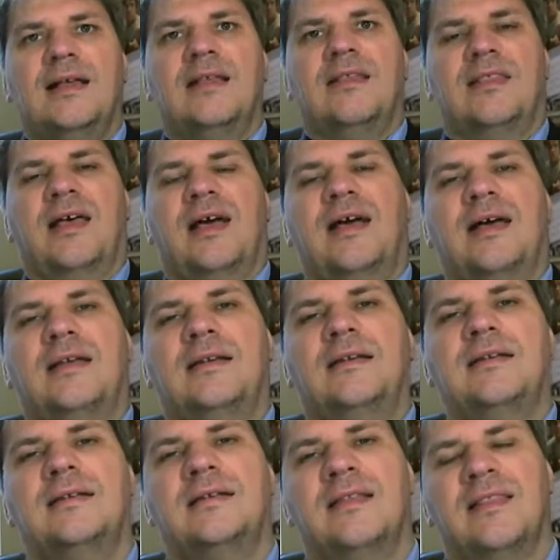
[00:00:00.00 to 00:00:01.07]

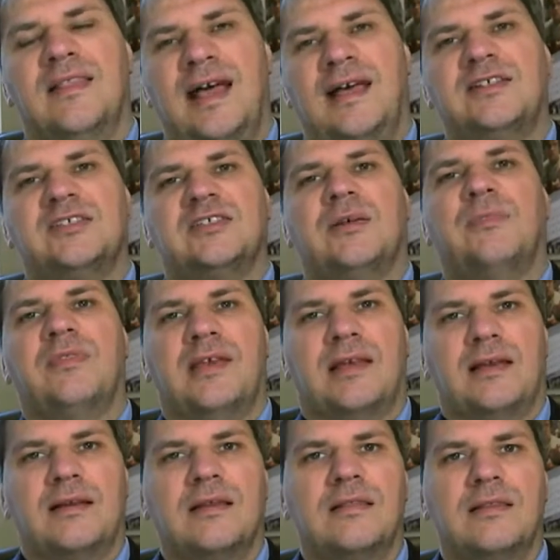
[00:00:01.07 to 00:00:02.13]
Then that is
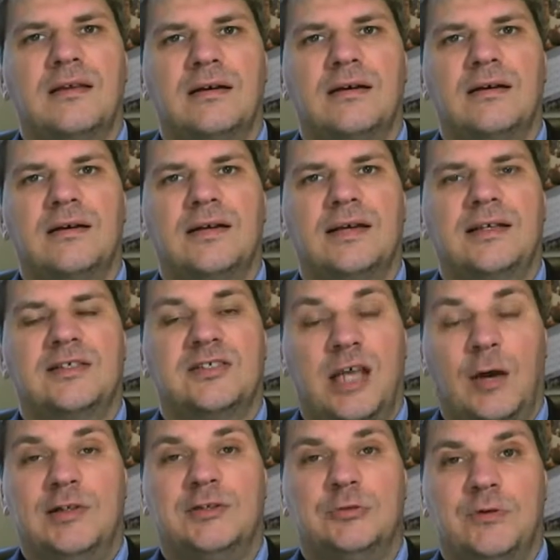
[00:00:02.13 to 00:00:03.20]
something that is
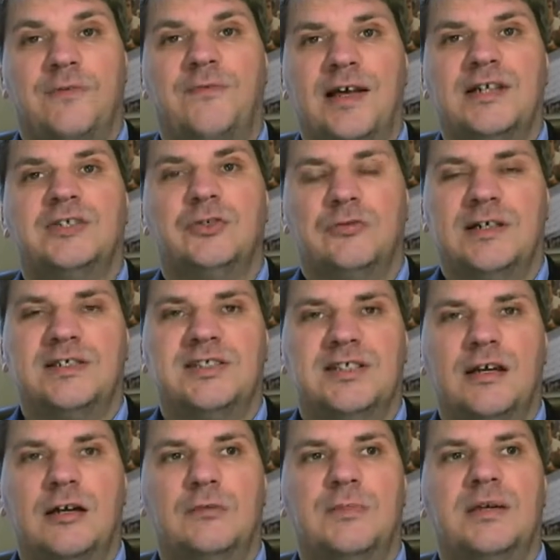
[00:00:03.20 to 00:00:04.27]
going to affect your
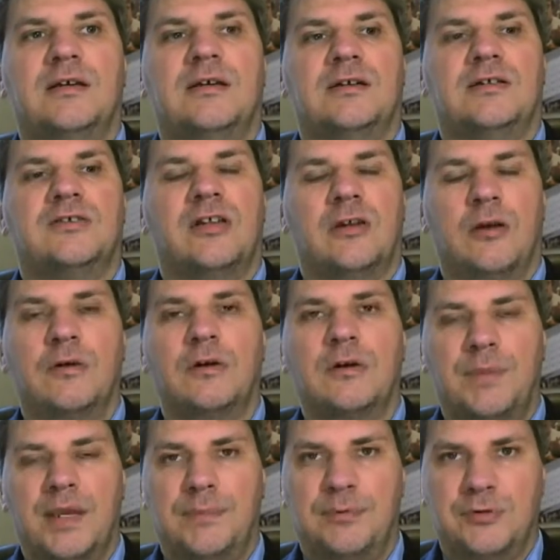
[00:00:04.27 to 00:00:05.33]
SEO, because the longer
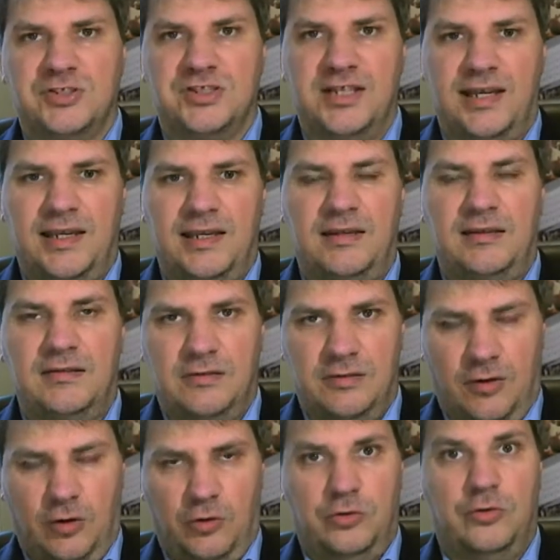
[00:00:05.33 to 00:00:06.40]
people stay
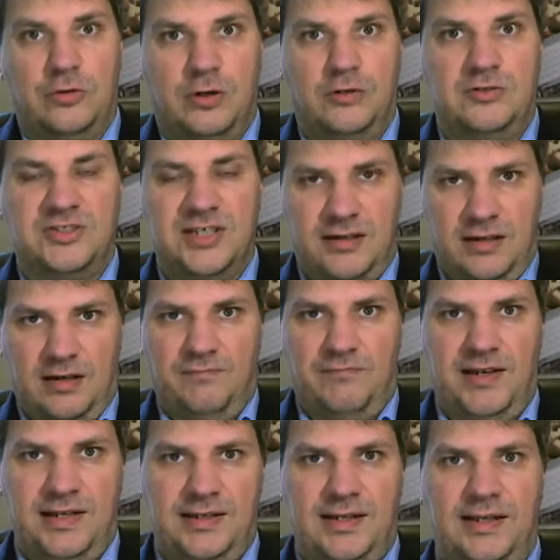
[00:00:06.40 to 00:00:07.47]
on your content and
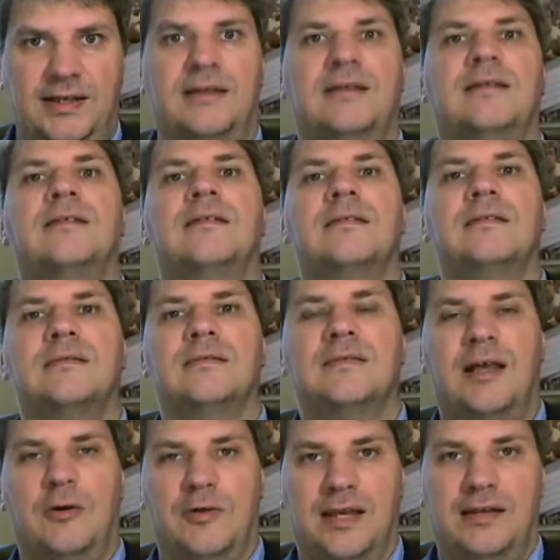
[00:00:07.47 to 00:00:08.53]
read it,
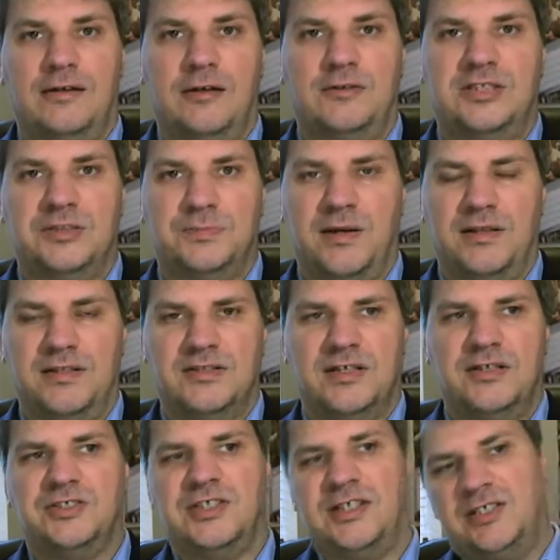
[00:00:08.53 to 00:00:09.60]
that'll get noticed by the
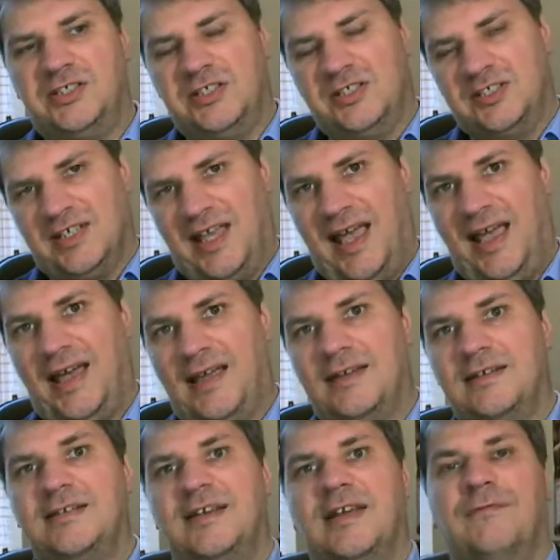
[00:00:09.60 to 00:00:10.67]
search engines.
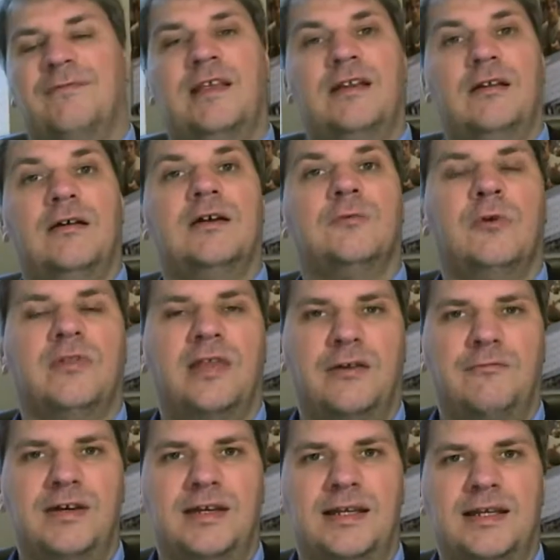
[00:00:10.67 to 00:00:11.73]
And if they like what they
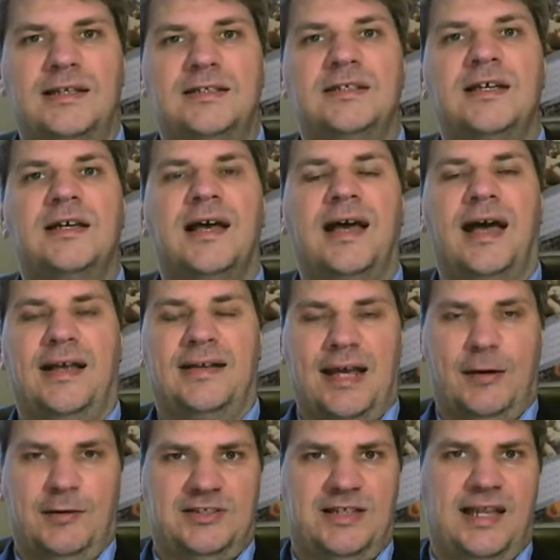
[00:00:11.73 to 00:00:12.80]
read and
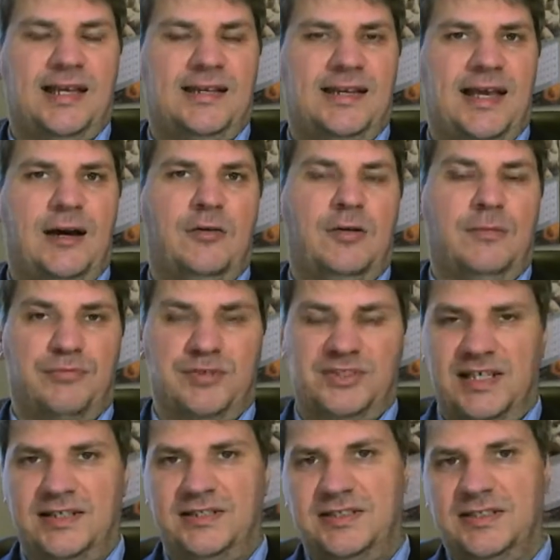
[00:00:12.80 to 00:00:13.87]
how it's laid out and
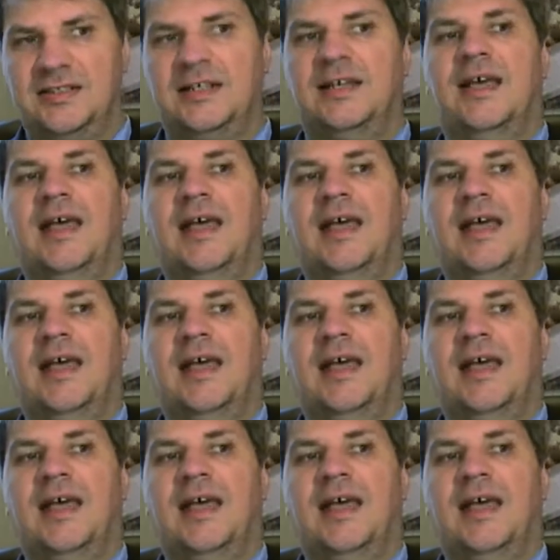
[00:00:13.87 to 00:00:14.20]
presented,